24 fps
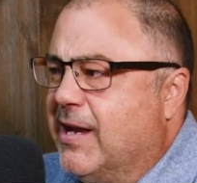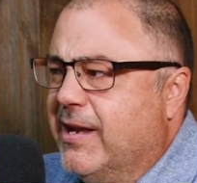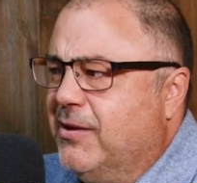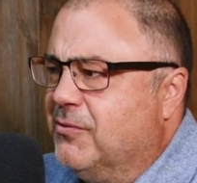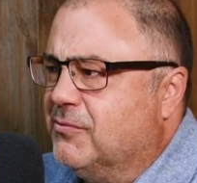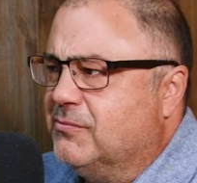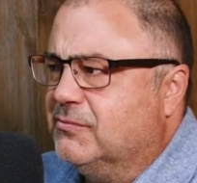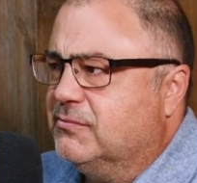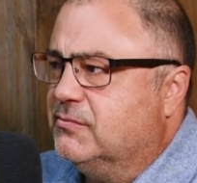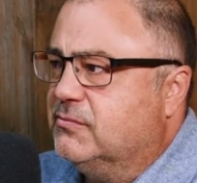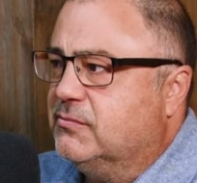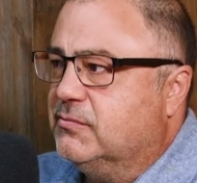I
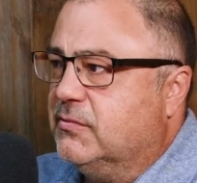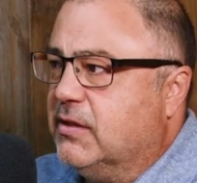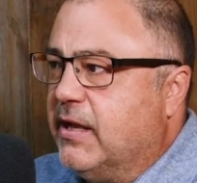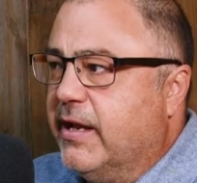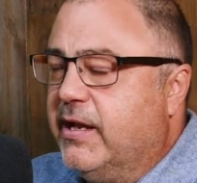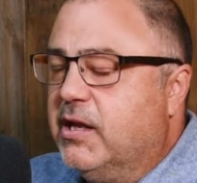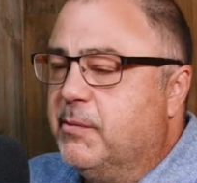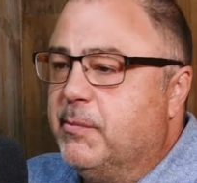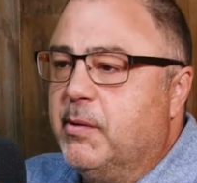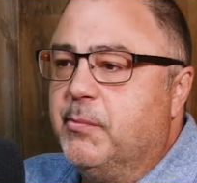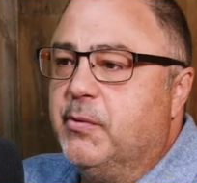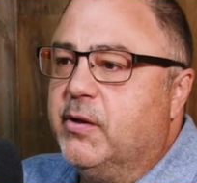don't I
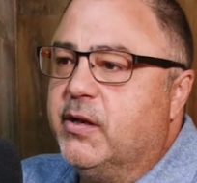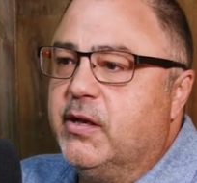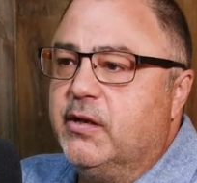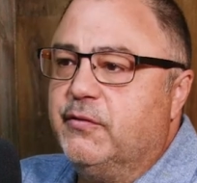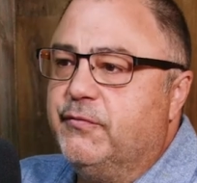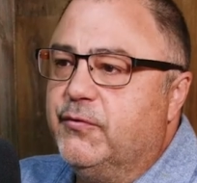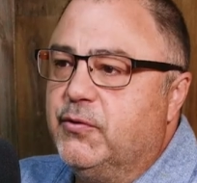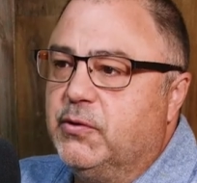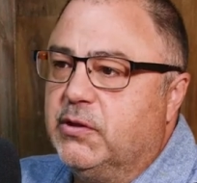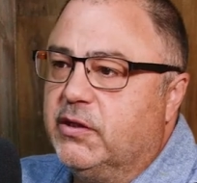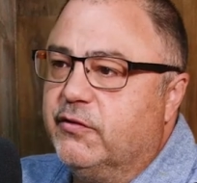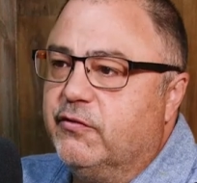can't remember
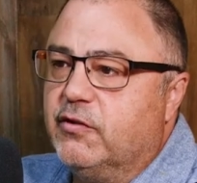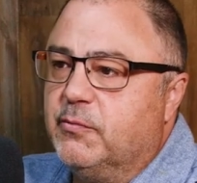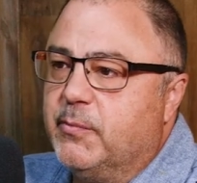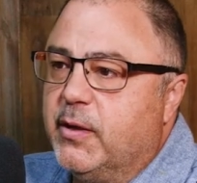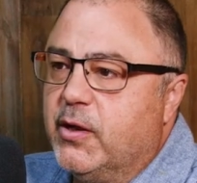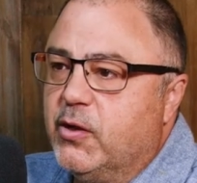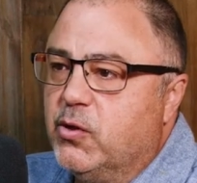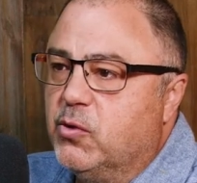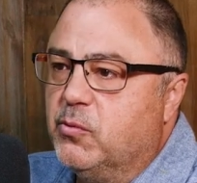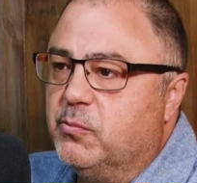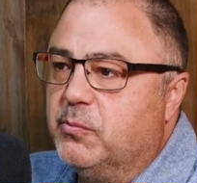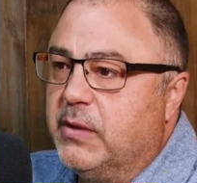getting food delivered to
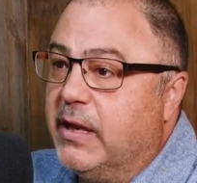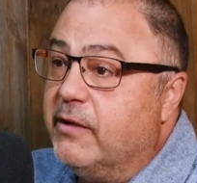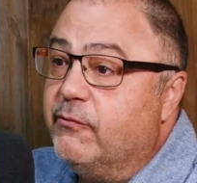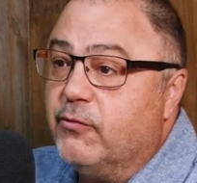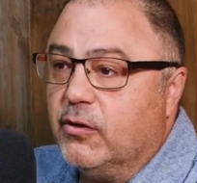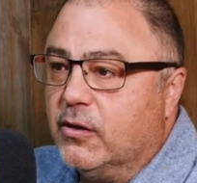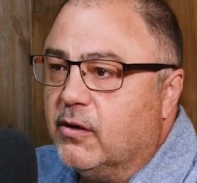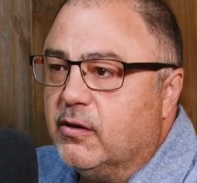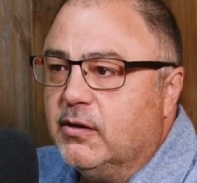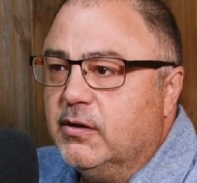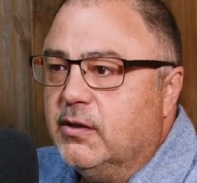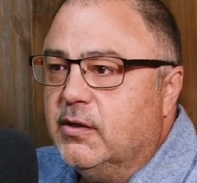my home
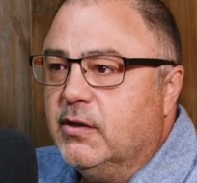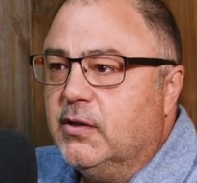ever.